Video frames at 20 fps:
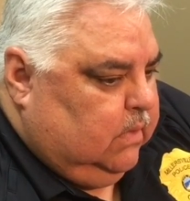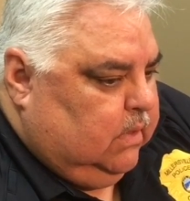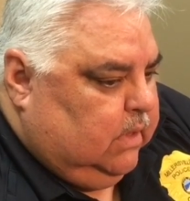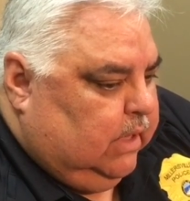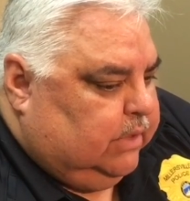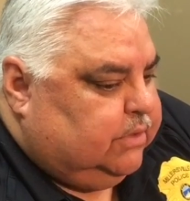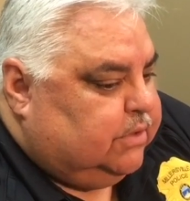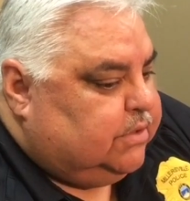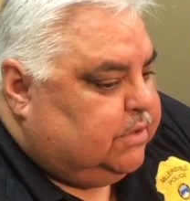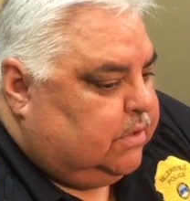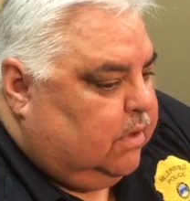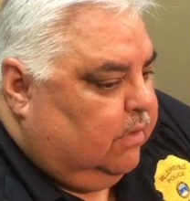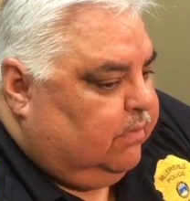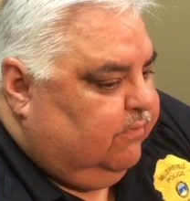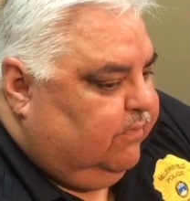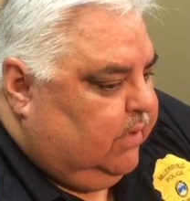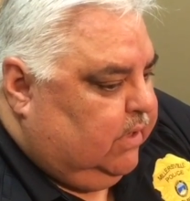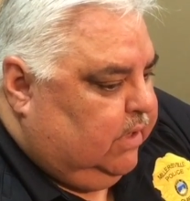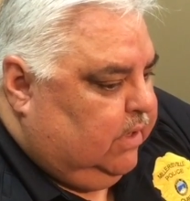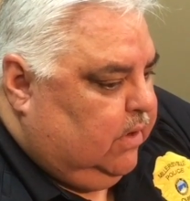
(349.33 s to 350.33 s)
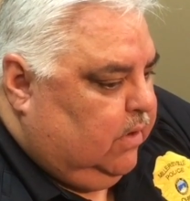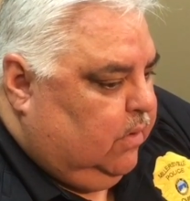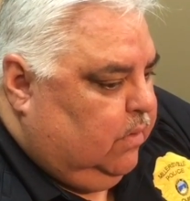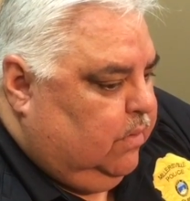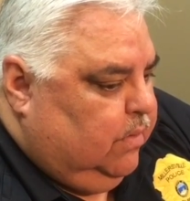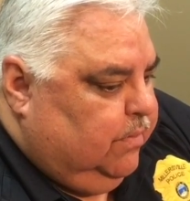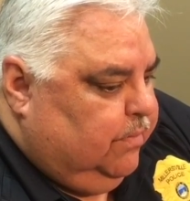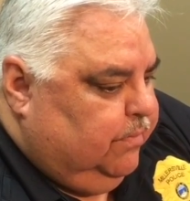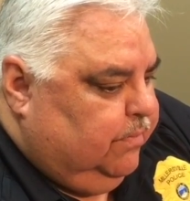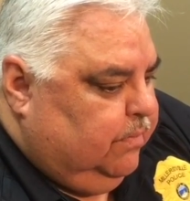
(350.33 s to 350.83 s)
I just saw the
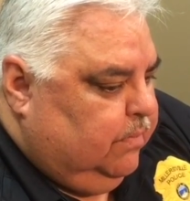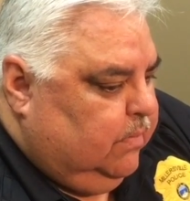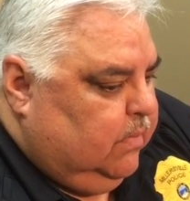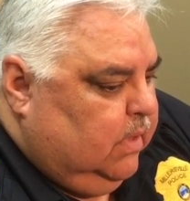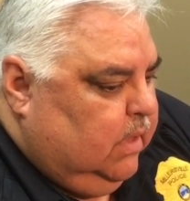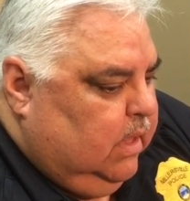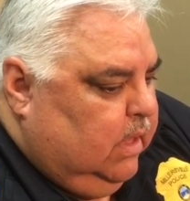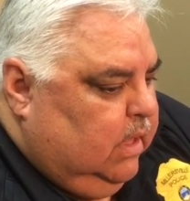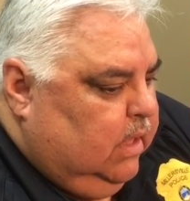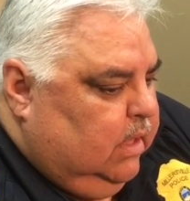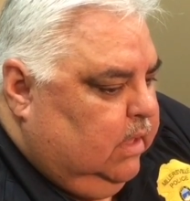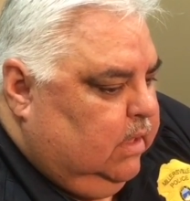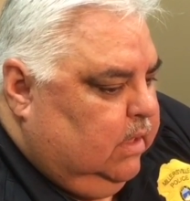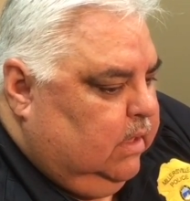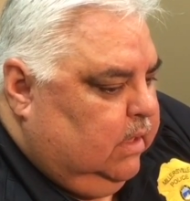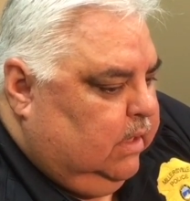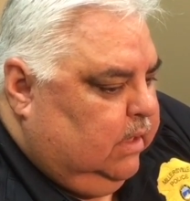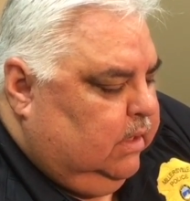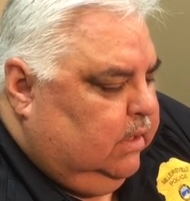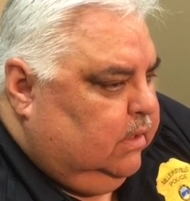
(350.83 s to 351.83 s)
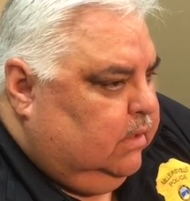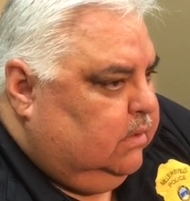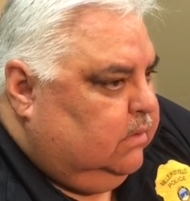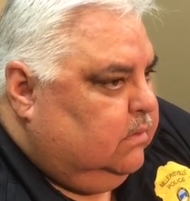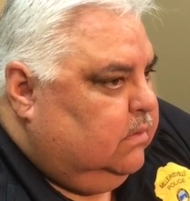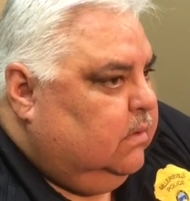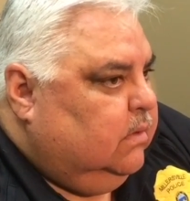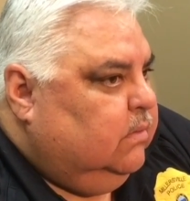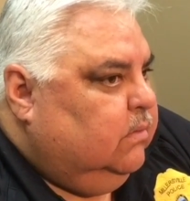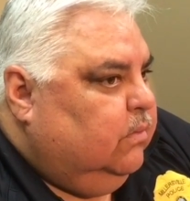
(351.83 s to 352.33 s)
video,
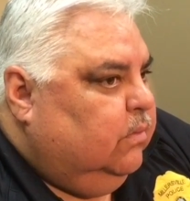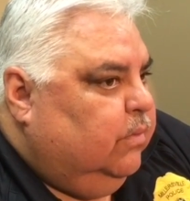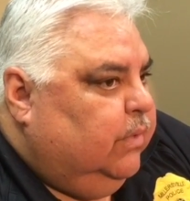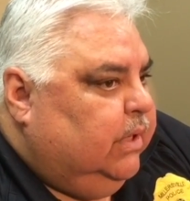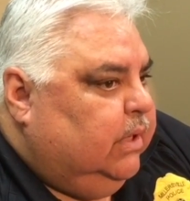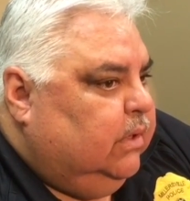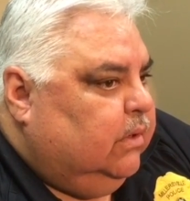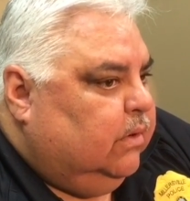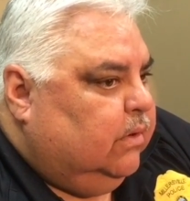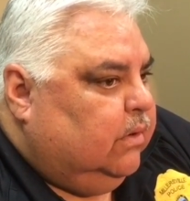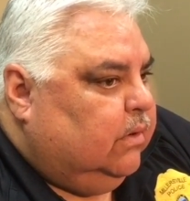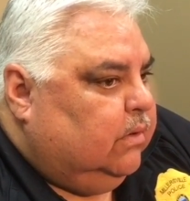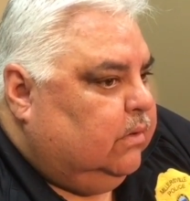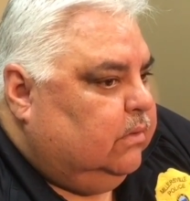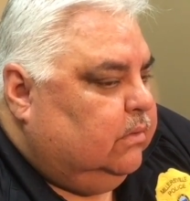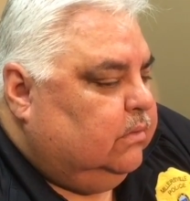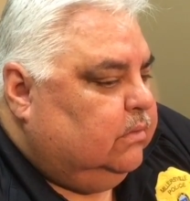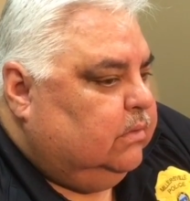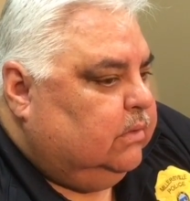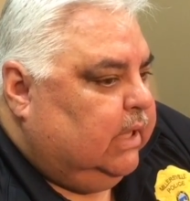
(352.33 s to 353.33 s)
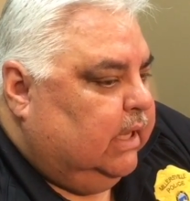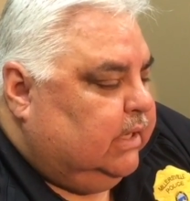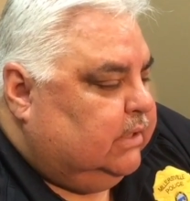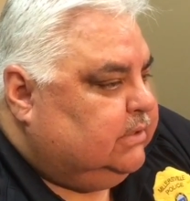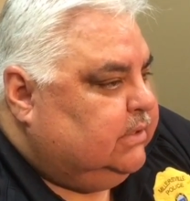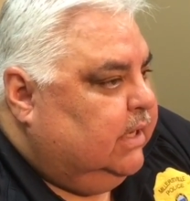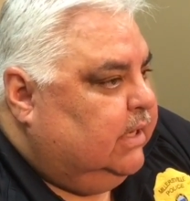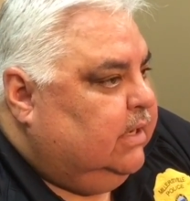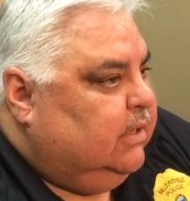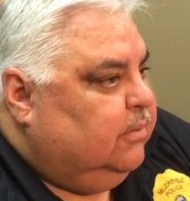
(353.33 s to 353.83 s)
and we are, like I
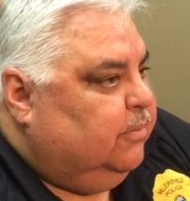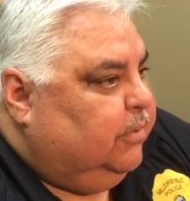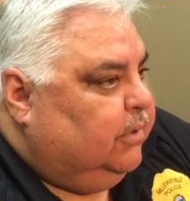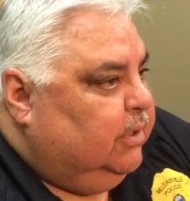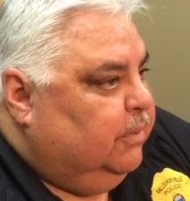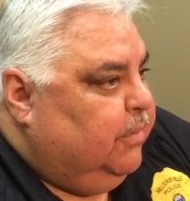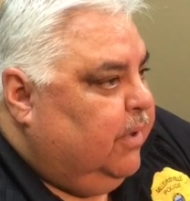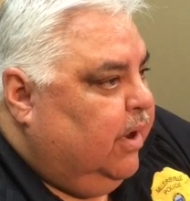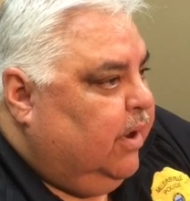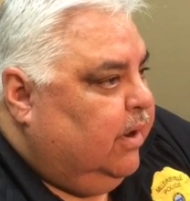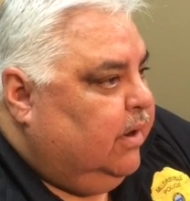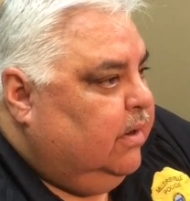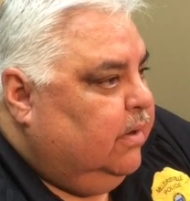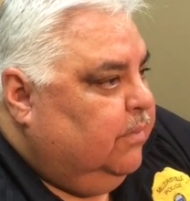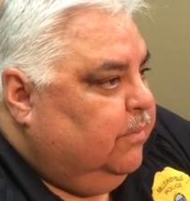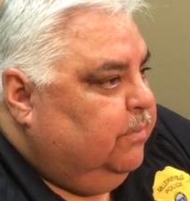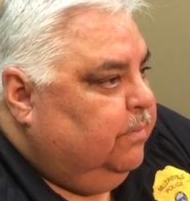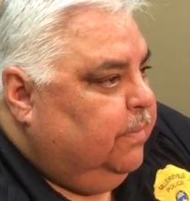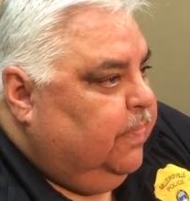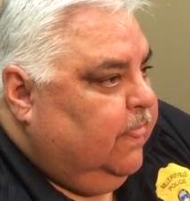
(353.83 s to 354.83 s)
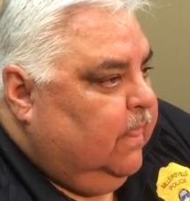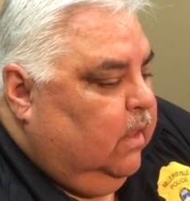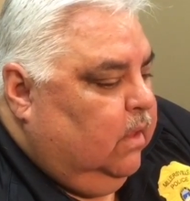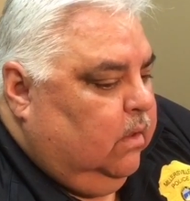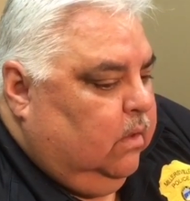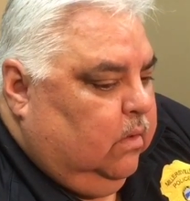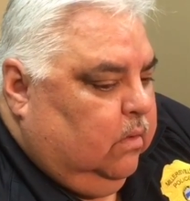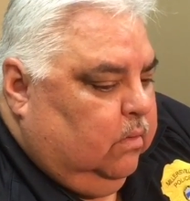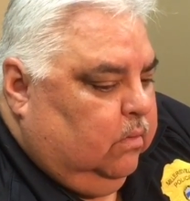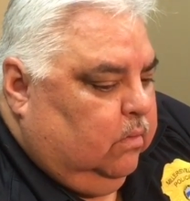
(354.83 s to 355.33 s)
said in the preliminary,
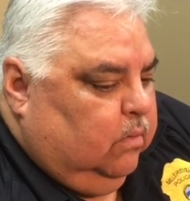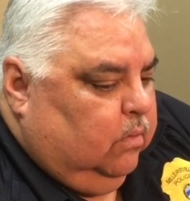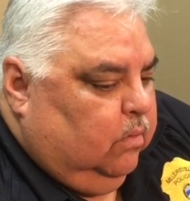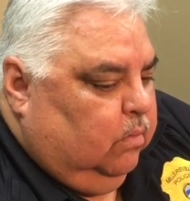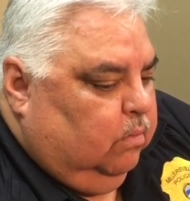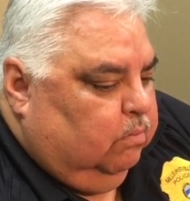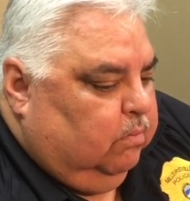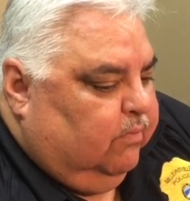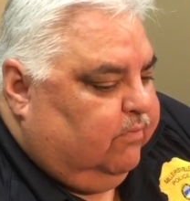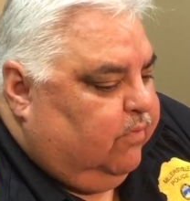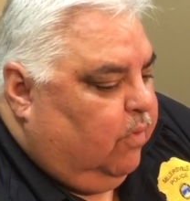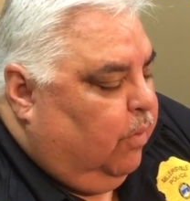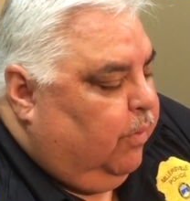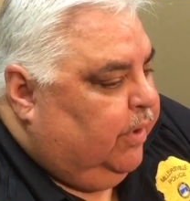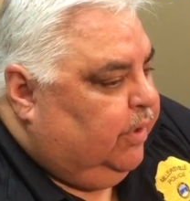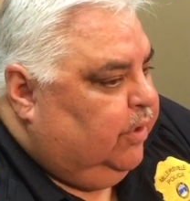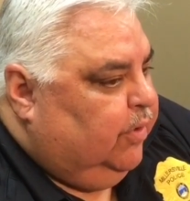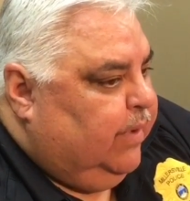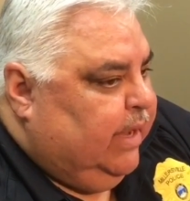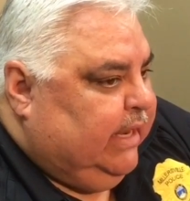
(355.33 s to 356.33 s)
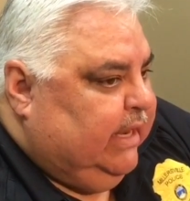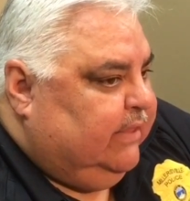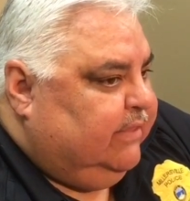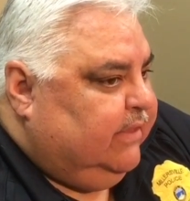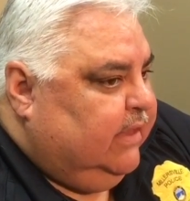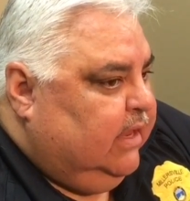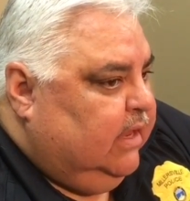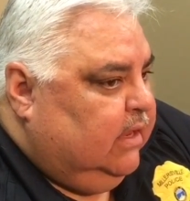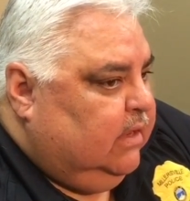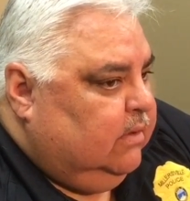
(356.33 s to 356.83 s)
before we do
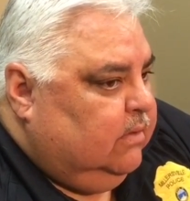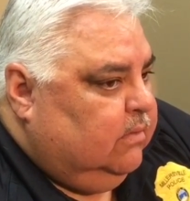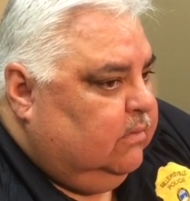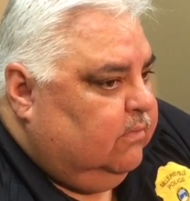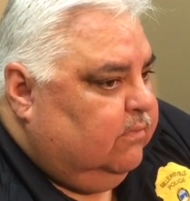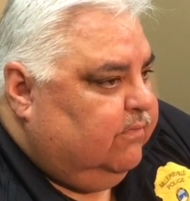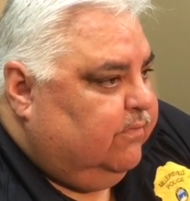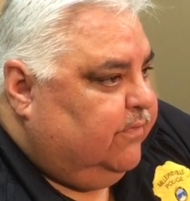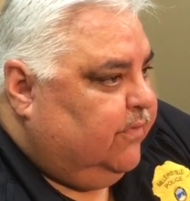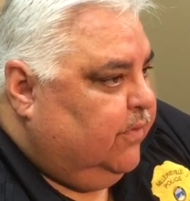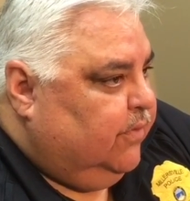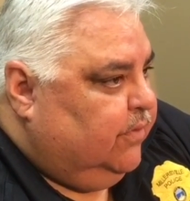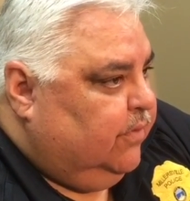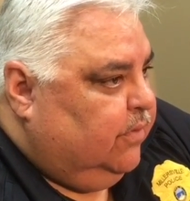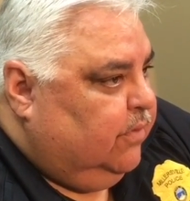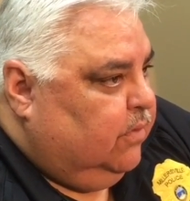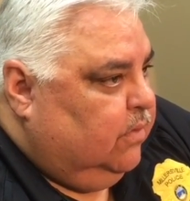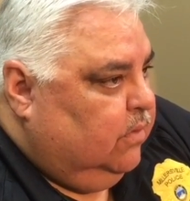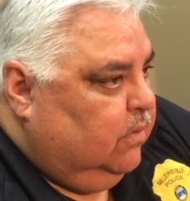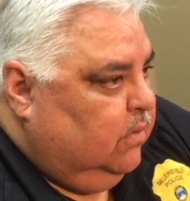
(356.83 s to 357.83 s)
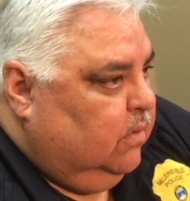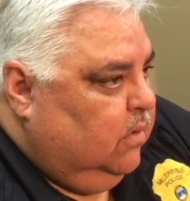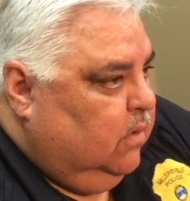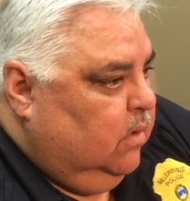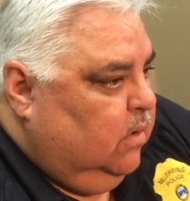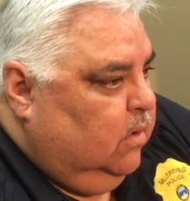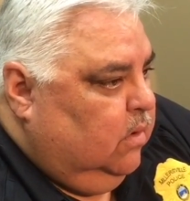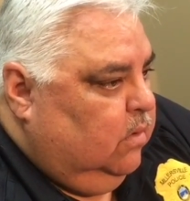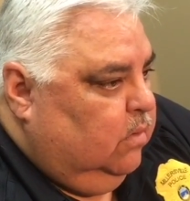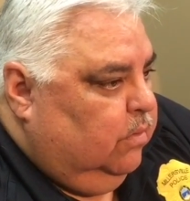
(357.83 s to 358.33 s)
anything further,
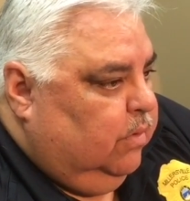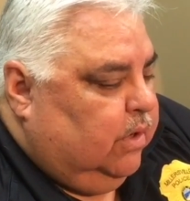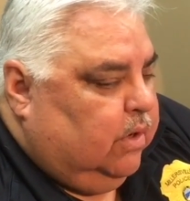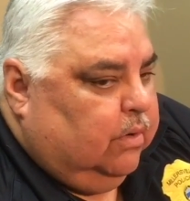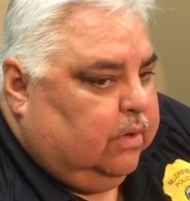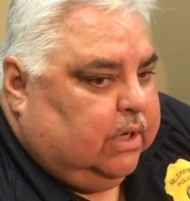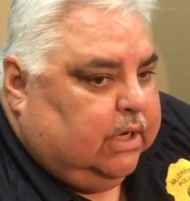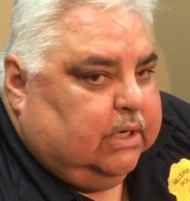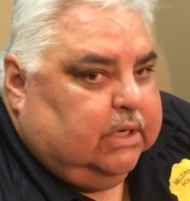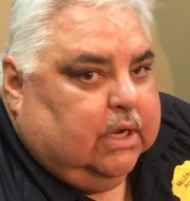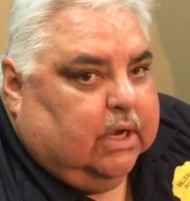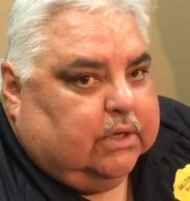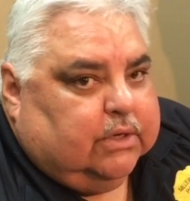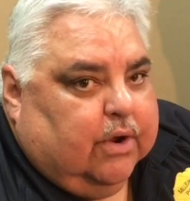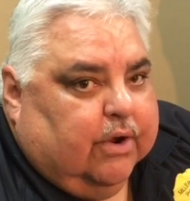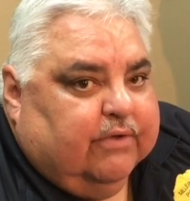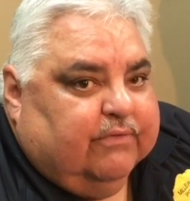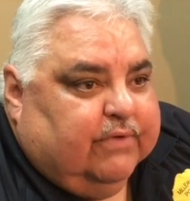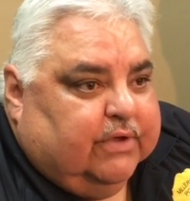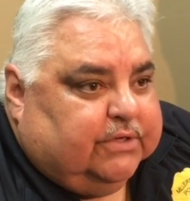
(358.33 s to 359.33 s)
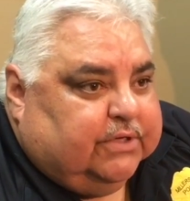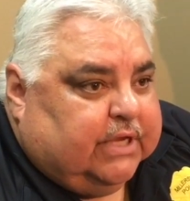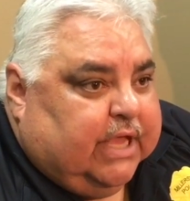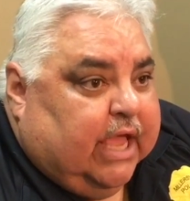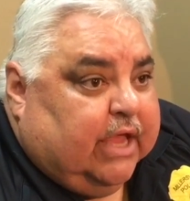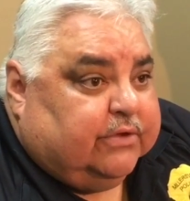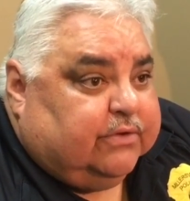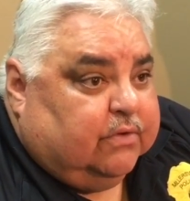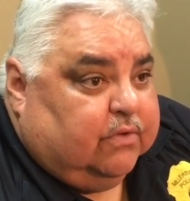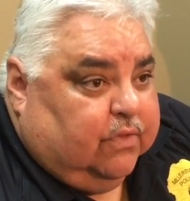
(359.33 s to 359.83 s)
we're going to conduct our investigation